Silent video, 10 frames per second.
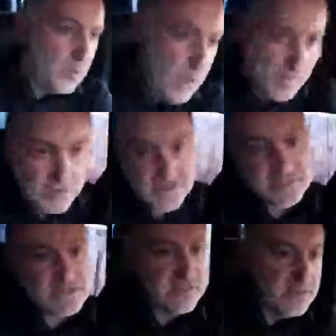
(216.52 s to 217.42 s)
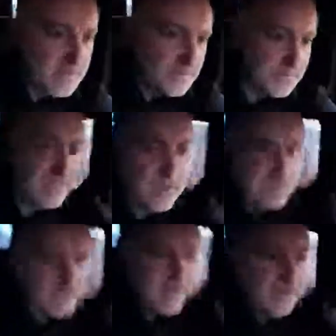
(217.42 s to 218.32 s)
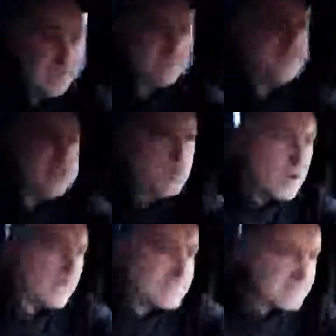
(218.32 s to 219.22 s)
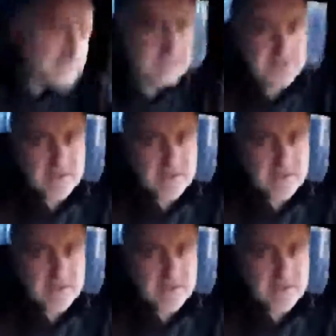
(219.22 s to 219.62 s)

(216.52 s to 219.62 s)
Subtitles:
weapons. In the US,